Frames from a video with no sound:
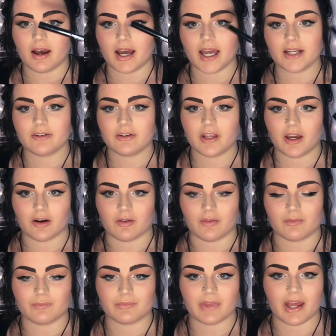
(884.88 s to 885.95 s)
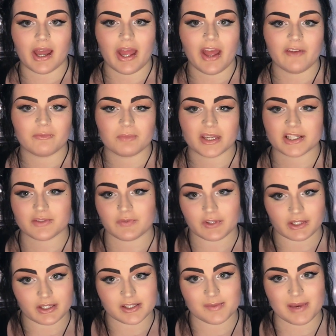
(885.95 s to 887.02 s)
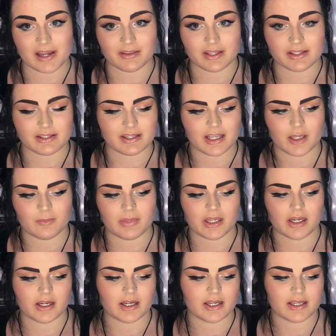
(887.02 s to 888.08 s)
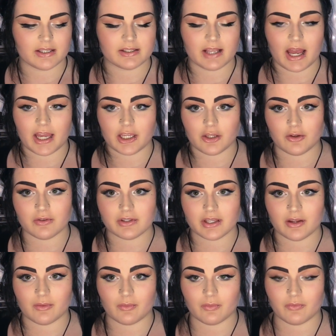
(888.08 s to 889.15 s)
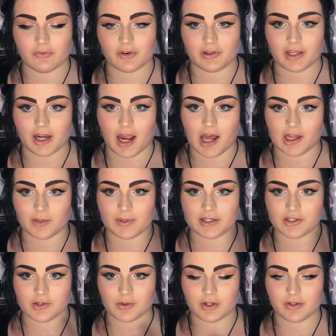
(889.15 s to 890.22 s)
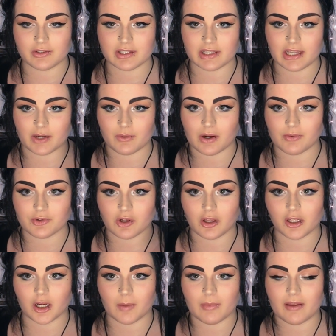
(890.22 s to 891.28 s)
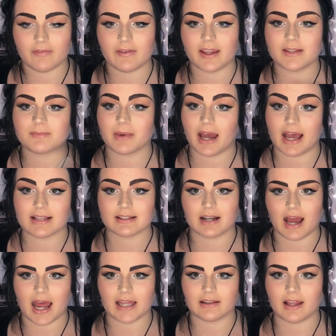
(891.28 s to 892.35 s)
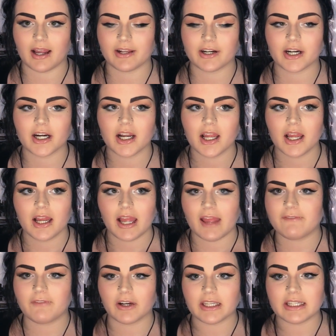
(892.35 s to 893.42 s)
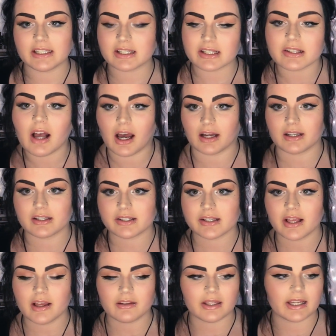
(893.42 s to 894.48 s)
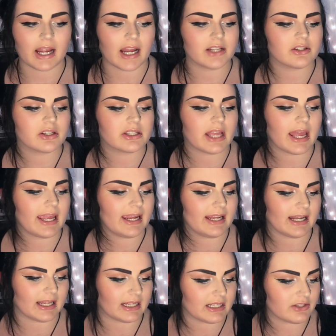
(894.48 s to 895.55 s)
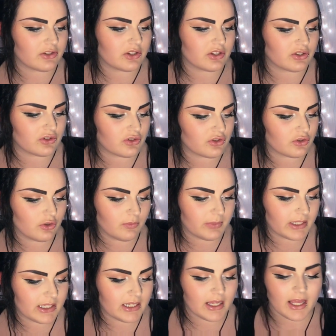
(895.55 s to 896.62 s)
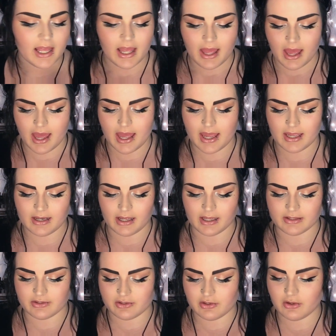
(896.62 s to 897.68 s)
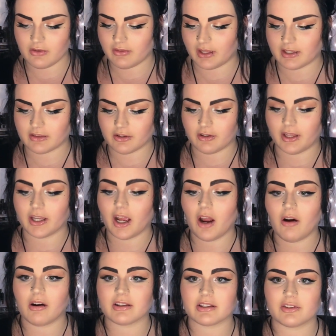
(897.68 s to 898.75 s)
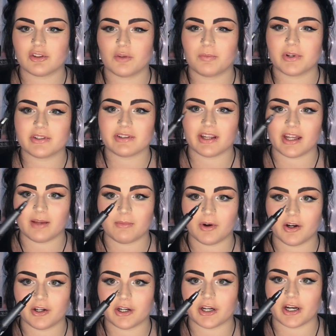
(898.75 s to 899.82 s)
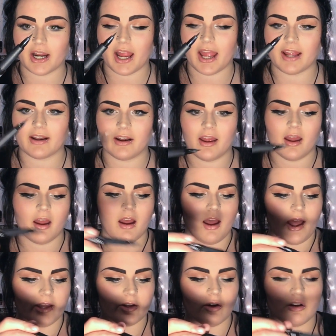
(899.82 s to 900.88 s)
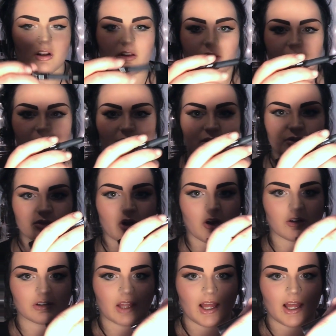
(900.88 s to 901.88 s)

I don't know. I have mixed feelings about this thing because I use it for like Halloween tutorials and like when I'm drawing on my face, but as an eyeliner, it fucking sucks. Like I just hate it. It's just stupid and it's too like they're like, "Oh, it's a super skinny marker." And I go to like draw a